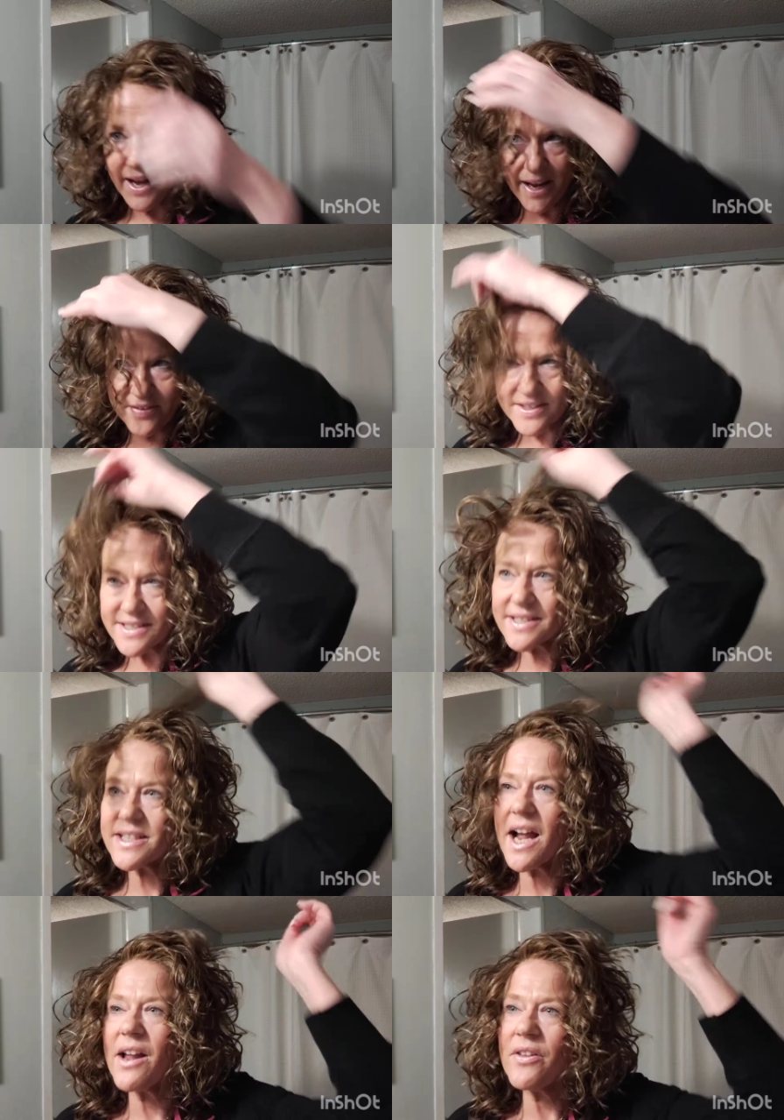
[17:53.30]
in the
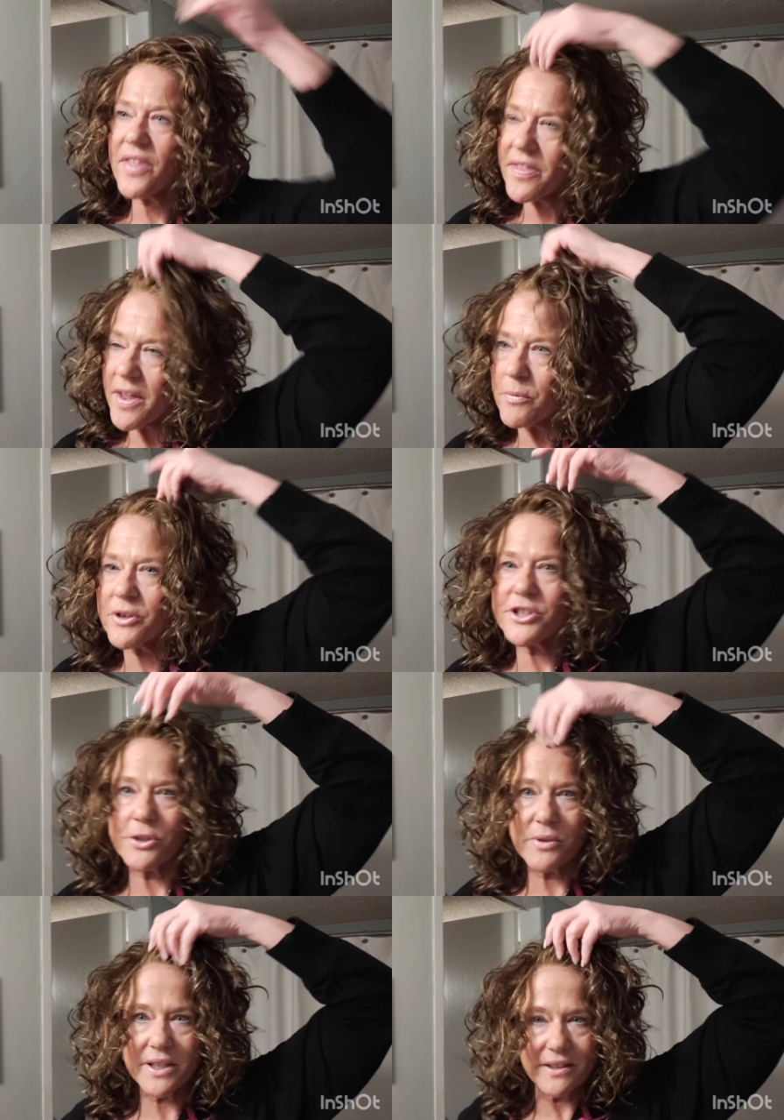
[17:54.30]
style that they were
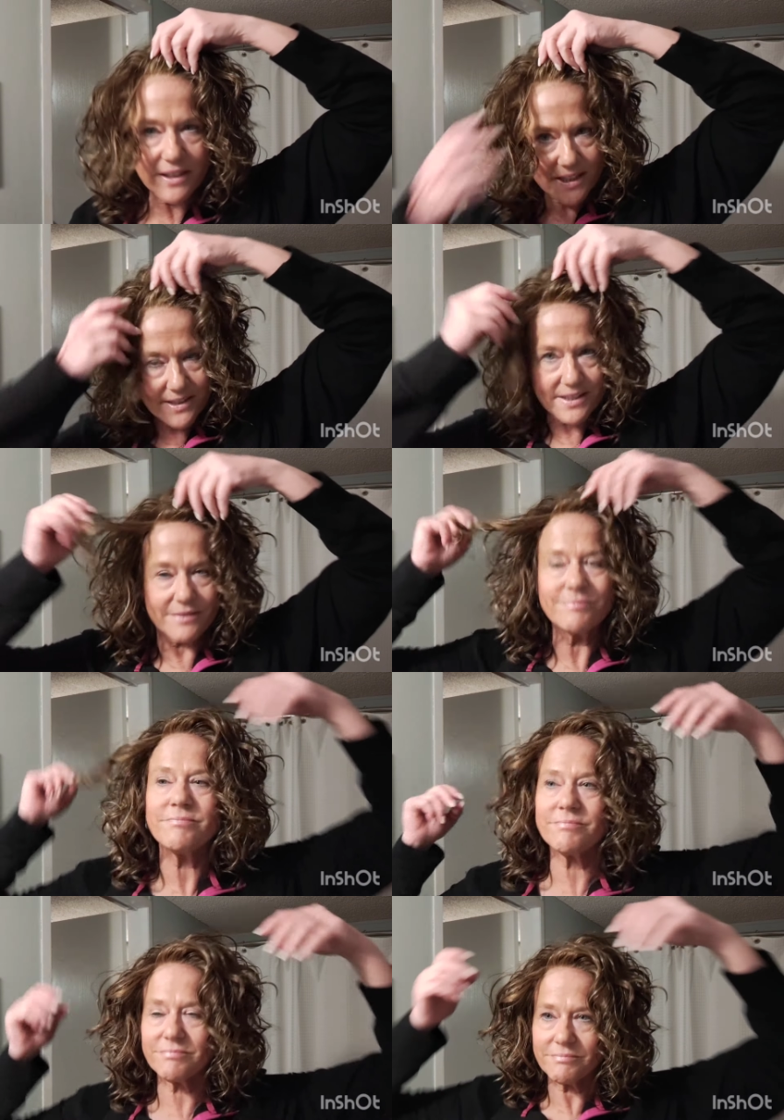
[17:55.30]
doing this
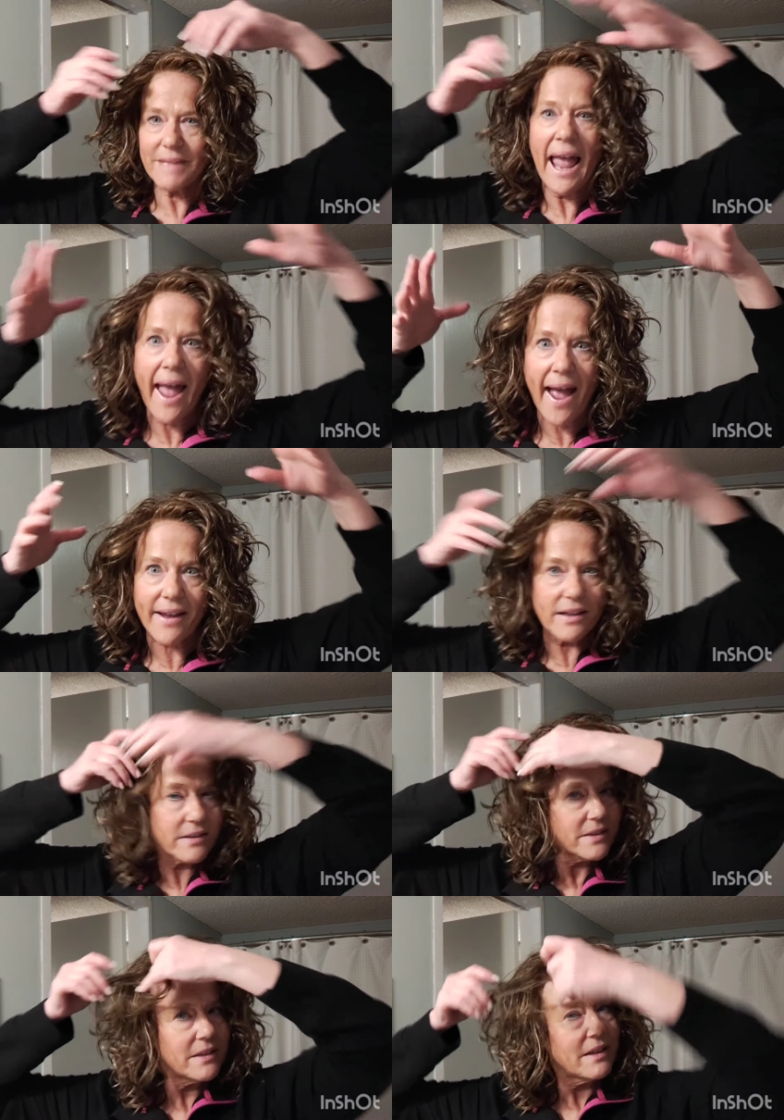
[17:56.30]
hack
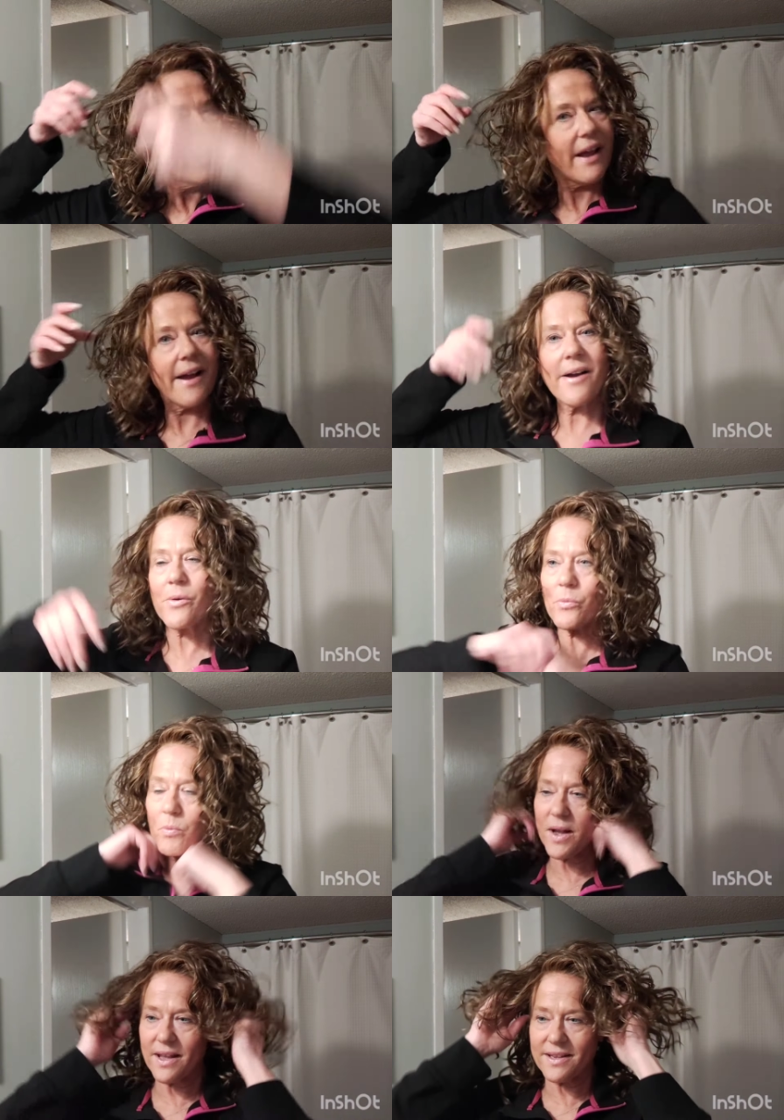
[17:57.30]

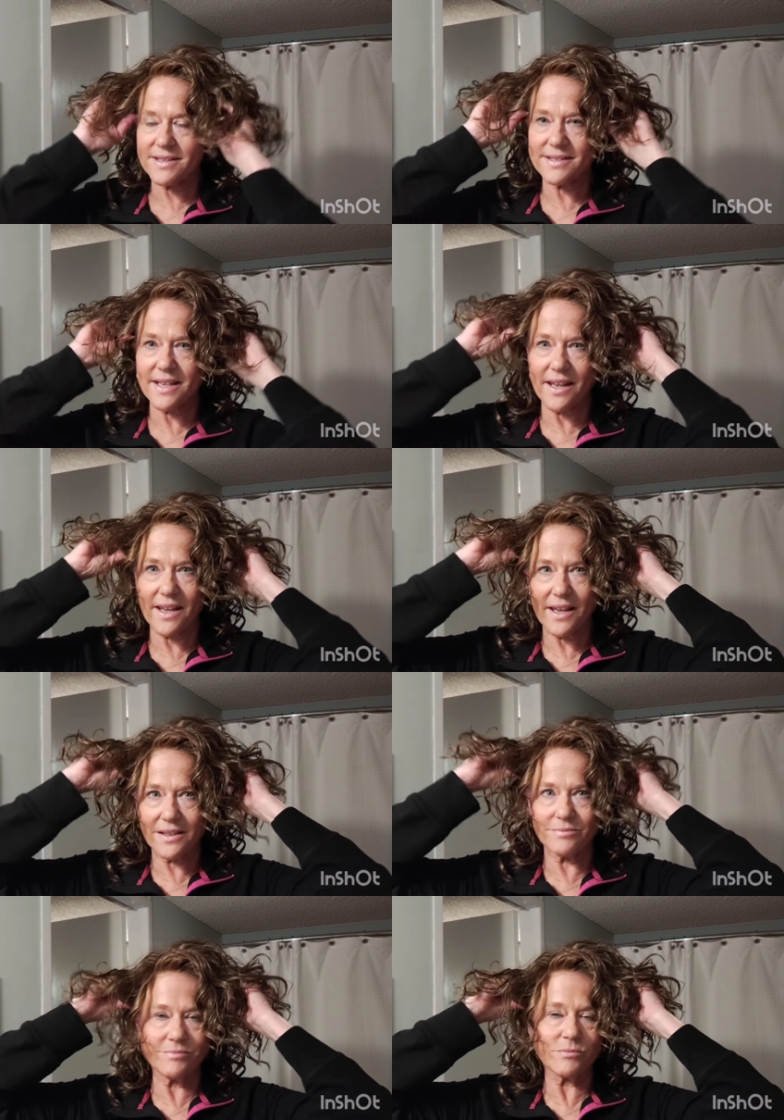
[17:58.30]
was,
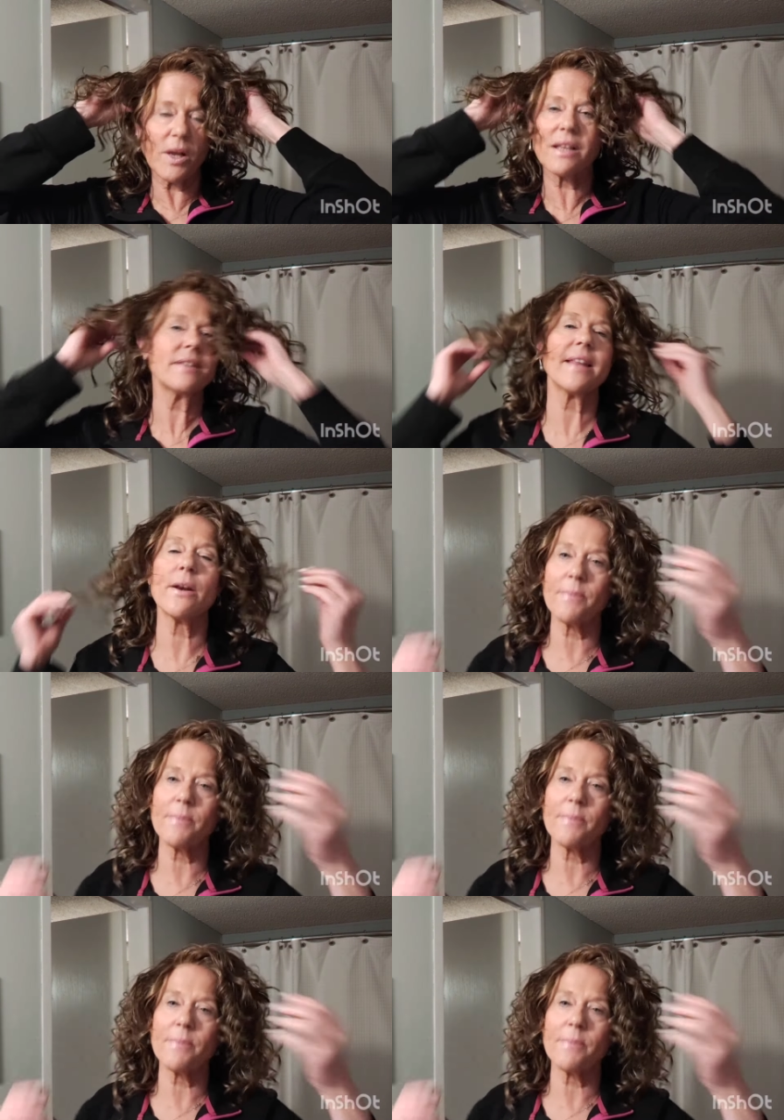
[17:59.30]
uh, well, they